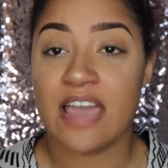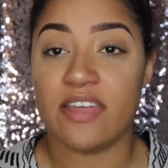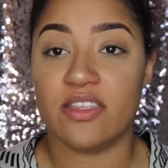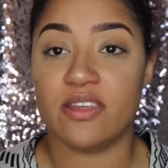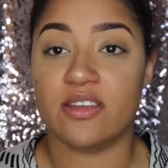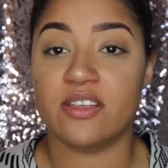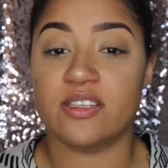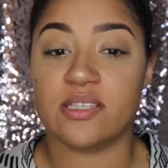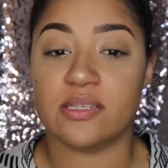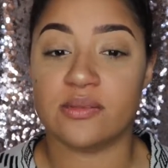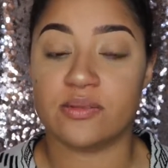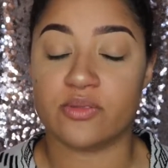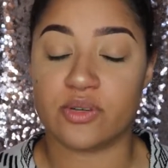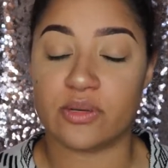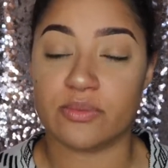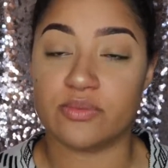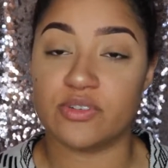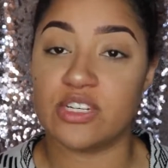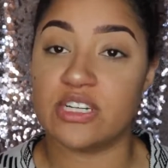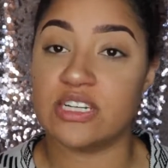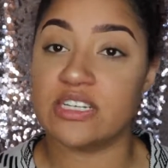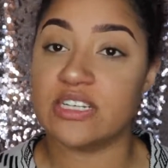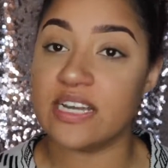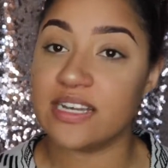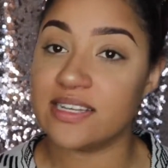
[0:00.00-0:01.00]
The
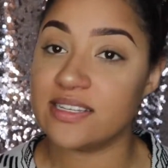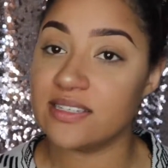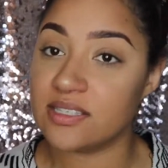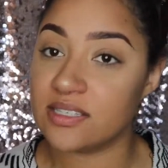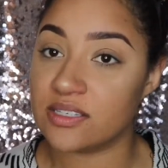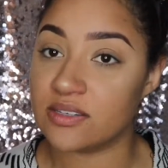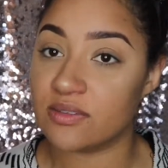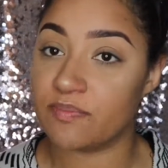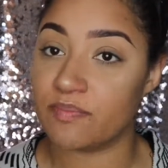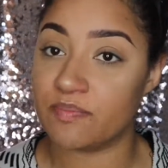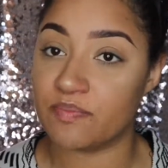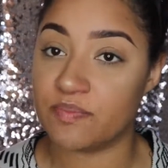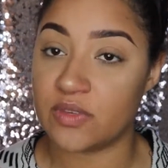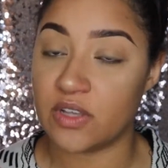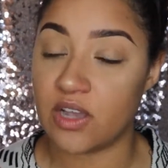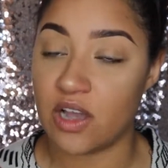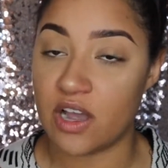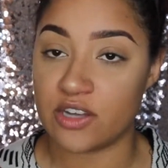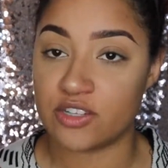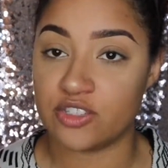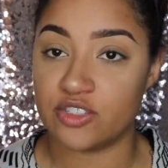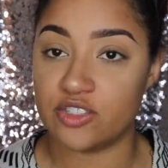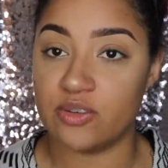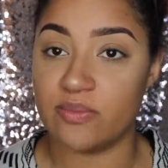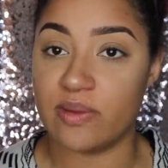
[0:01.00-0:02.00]
subscription does
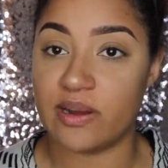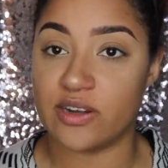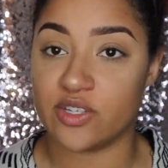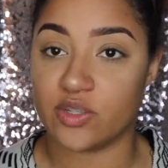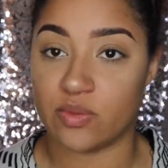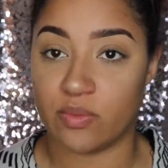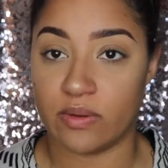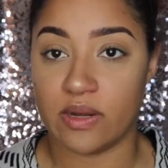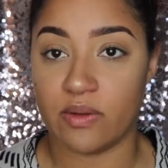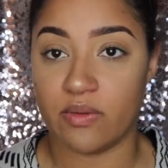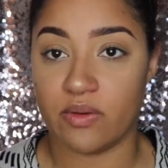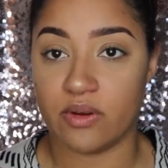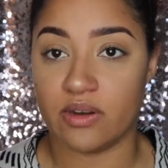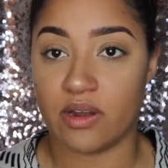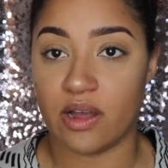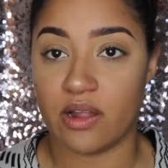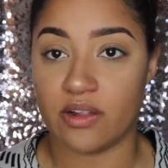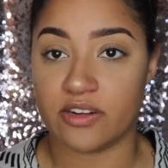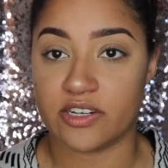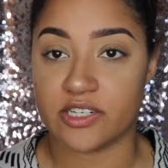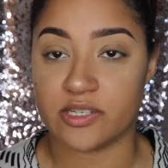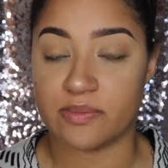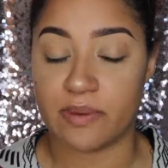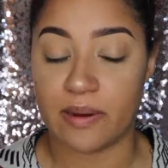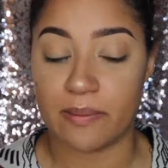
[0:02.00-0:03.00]
cost you about
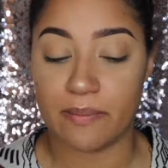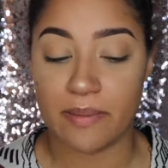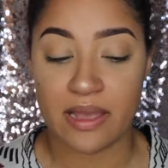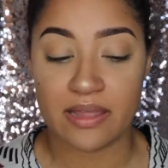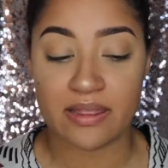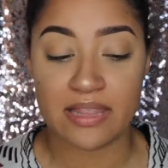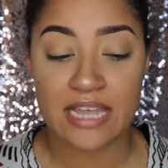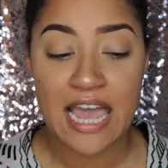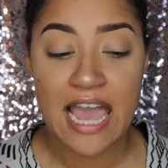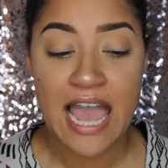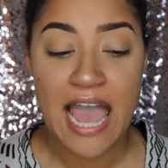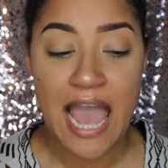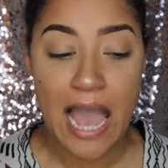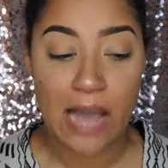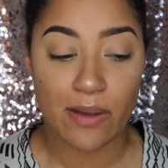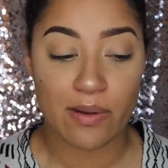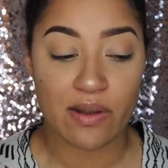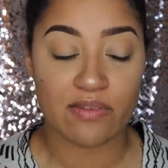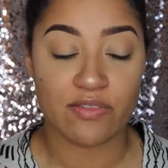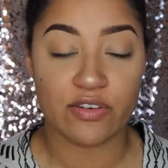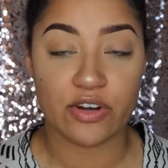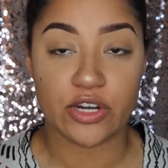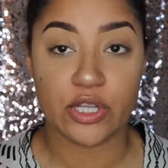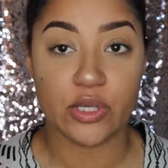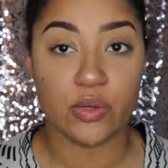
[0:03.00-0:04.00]
$21 per month.
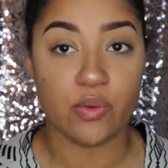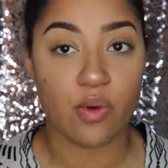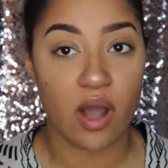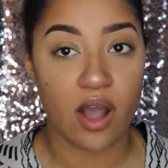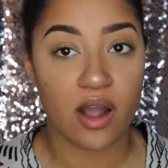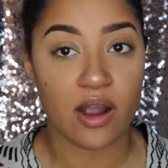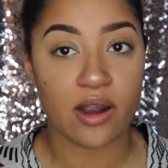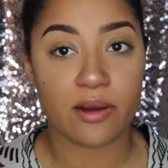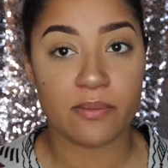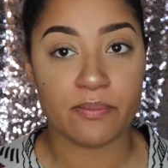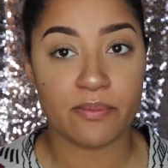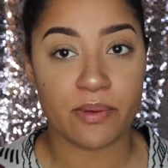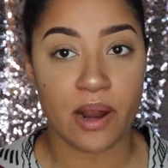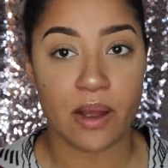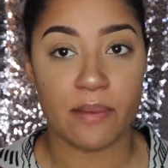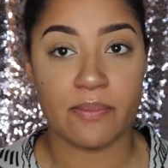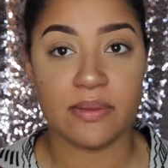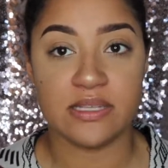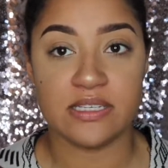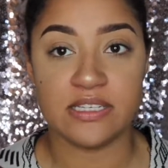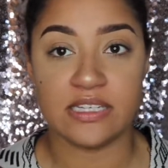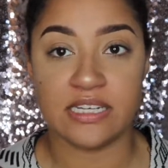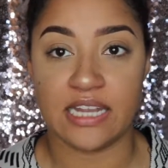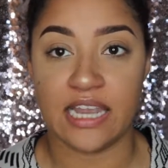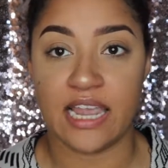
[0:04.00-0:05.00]
However, you are
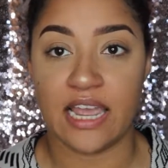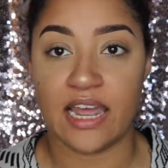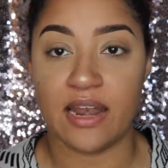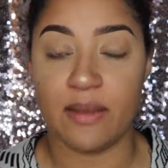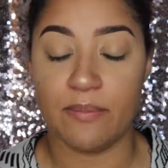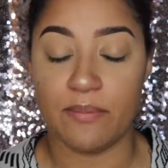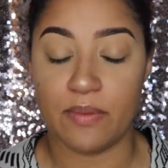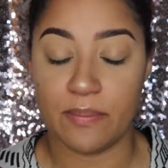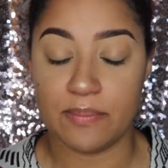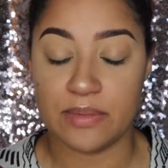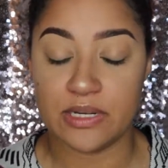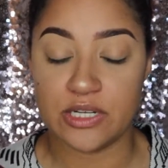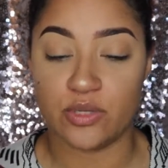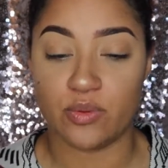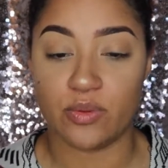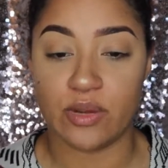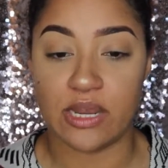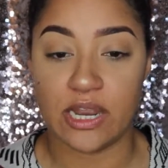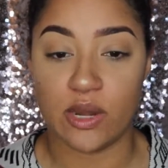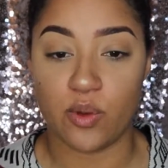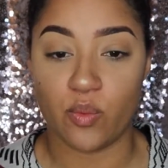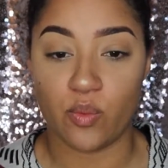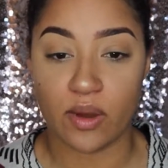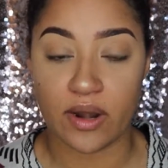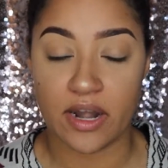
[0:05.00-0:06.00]
promised to get
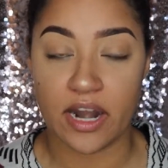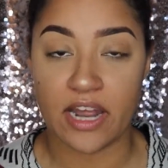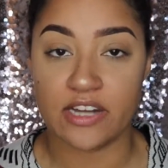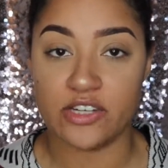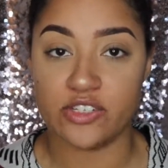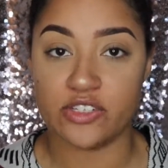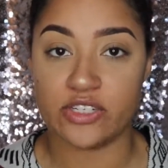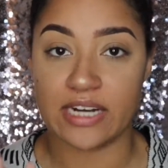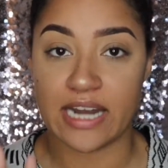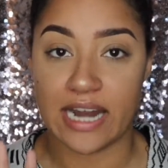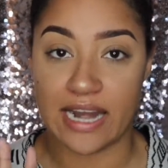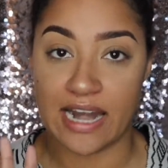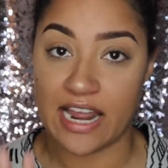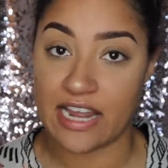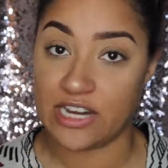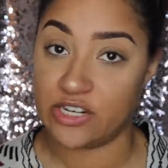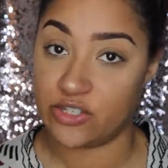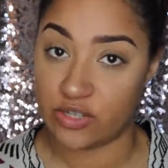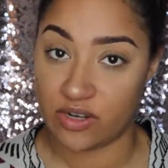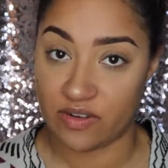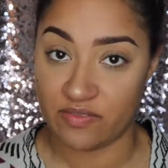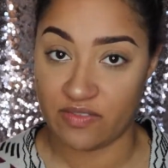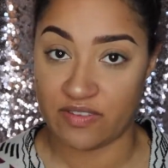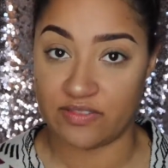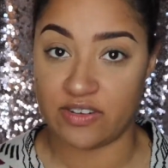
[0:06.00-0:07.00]
between $100 and
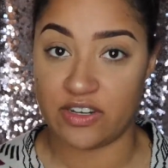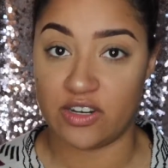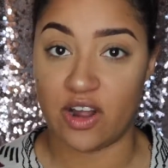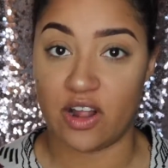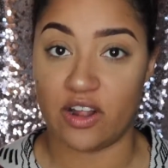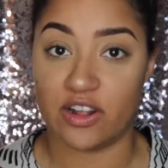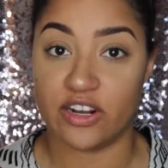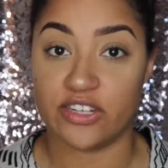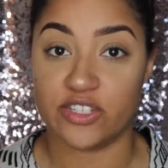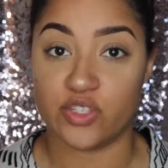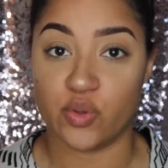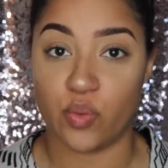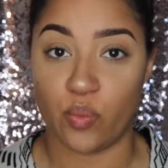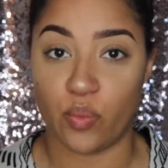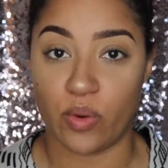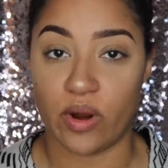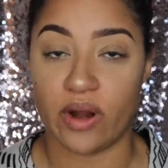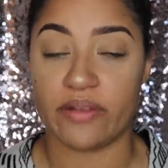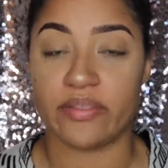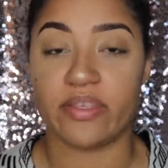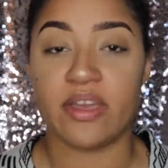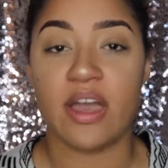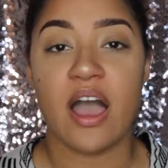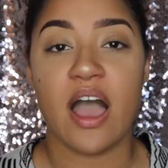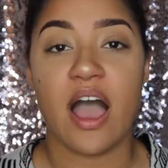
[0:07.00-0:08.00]
$150
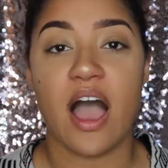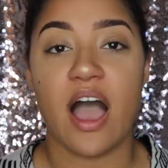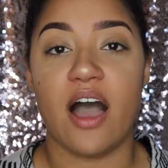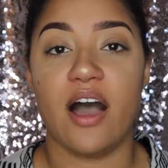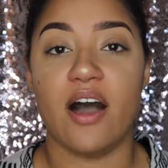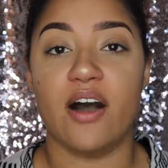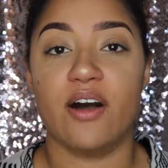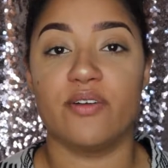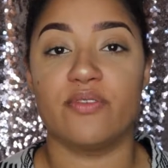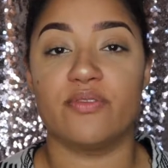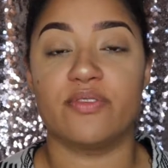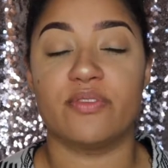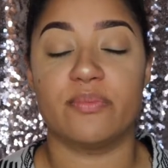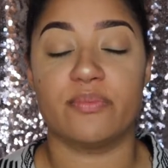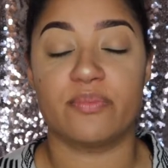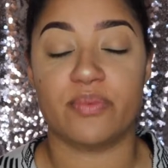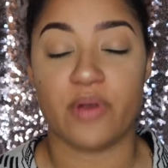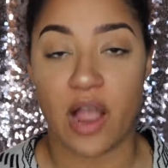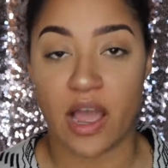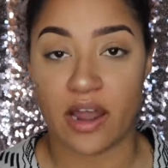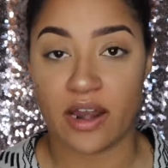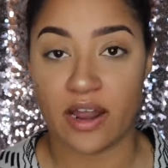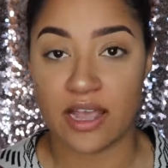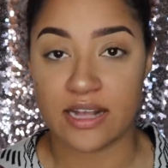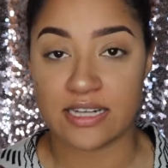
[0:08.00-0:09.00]
worth of
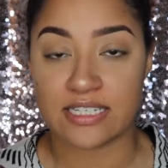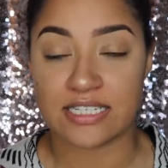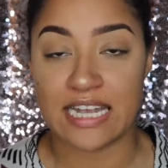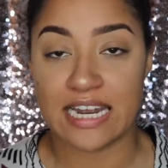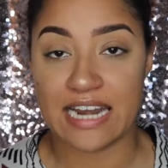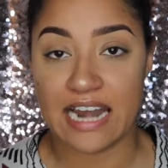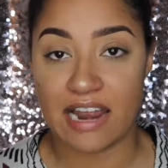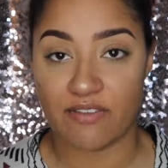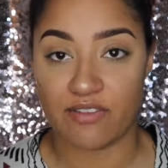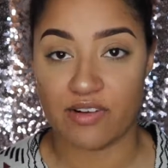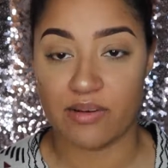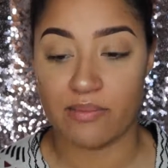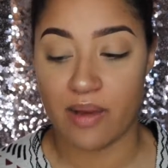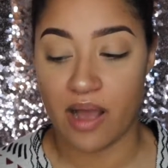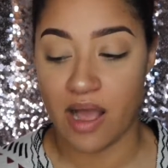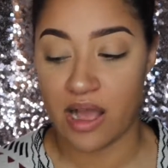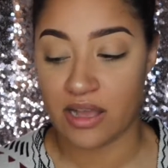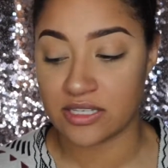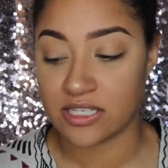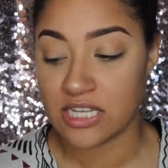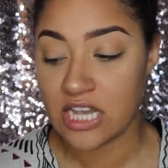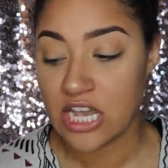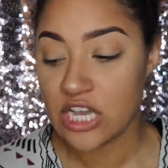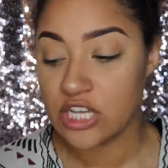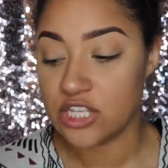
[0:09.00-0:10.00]
products in every
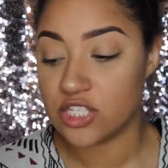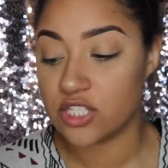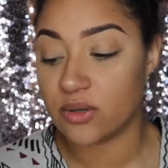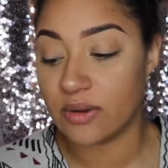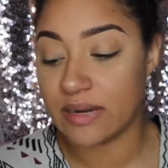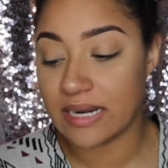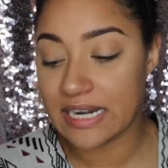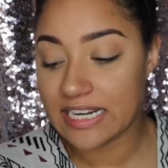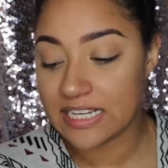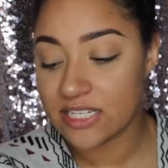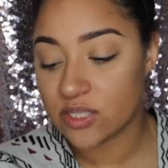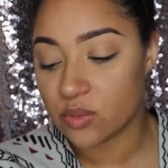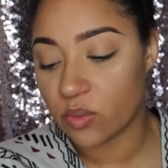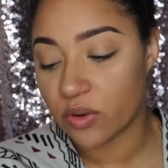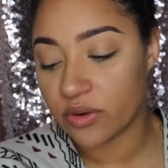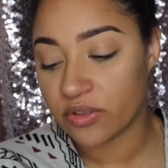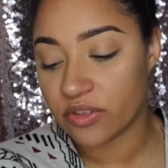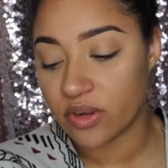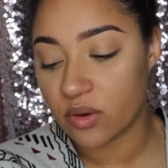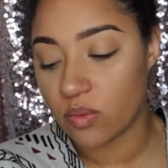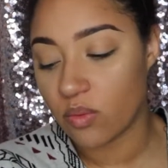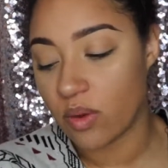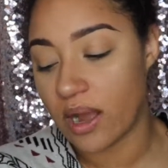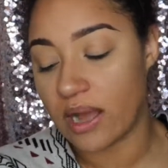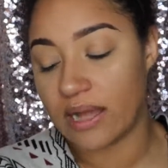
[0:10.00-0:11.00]
box. So it is worth
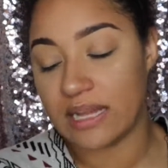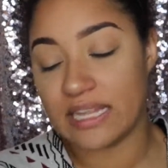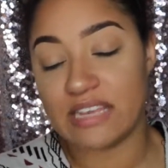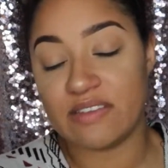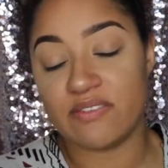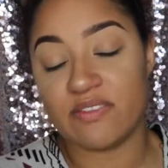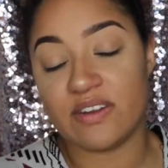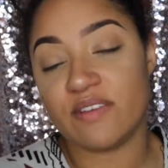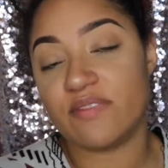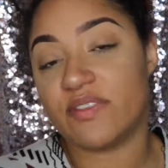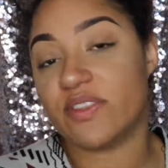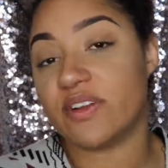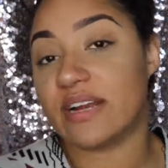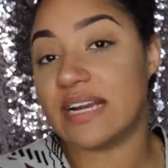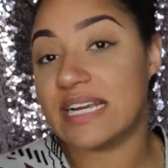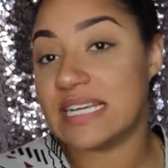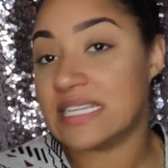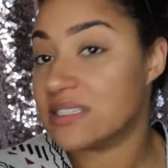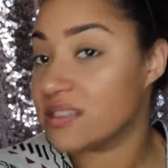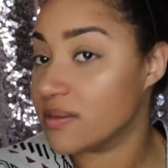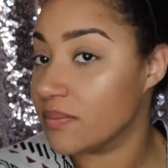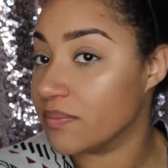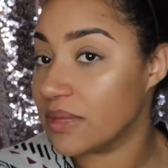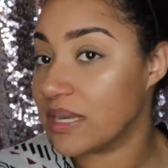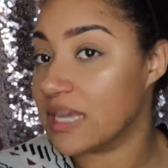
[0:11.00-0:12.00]
your while, even if there
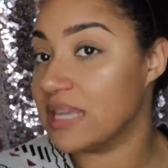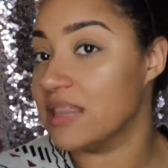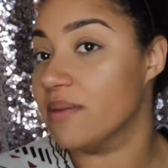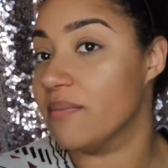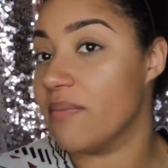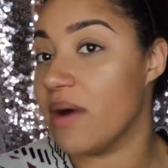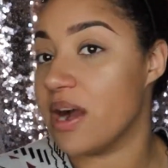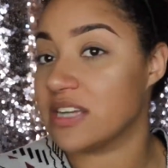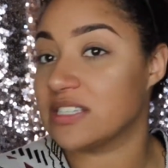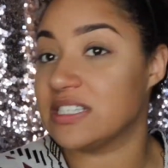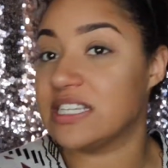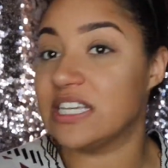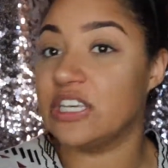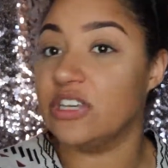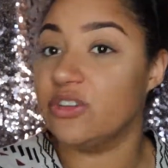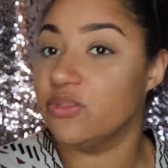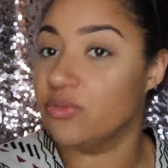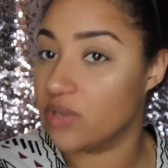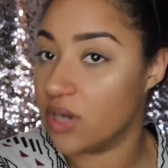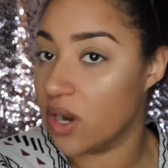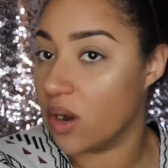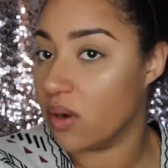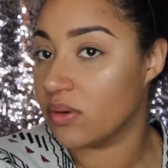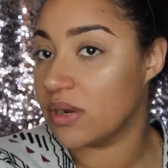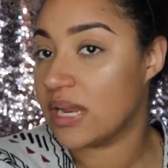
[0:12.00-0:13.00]
is something in the box that you
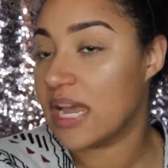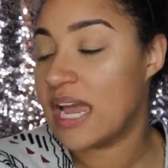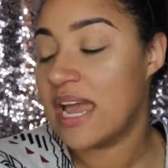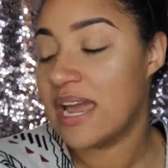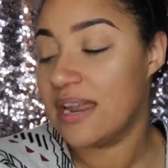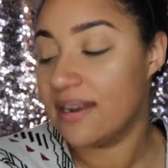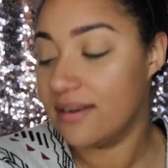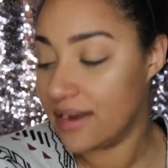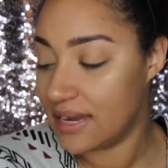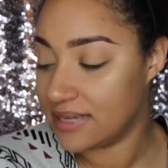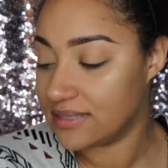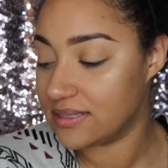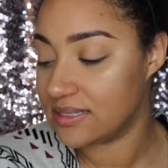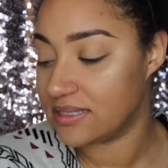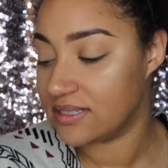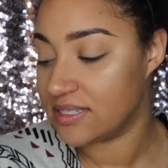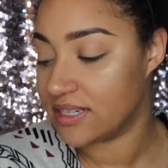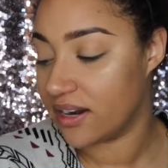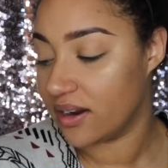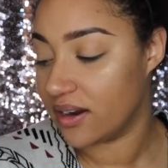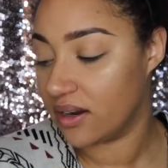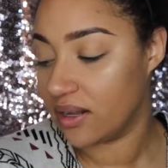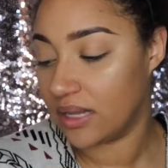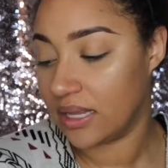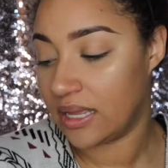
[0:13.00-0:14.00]
don't
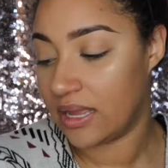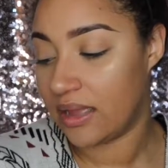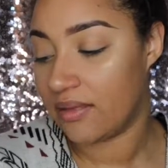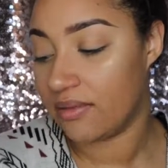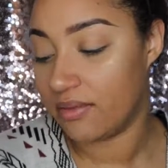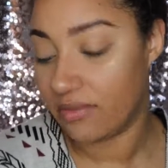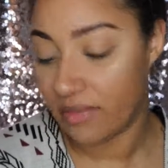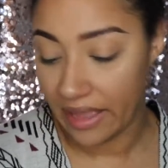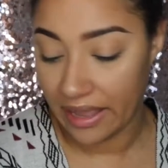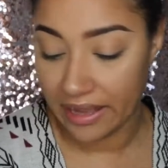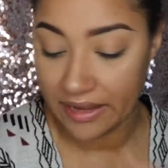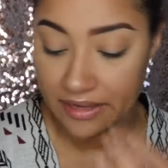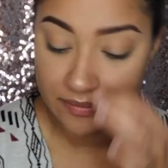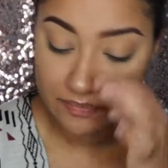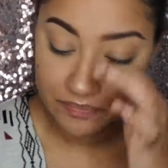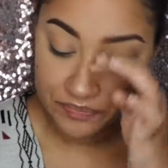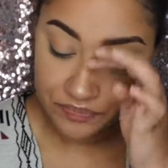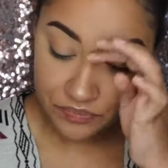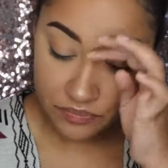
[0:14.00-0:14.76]
necessarily like.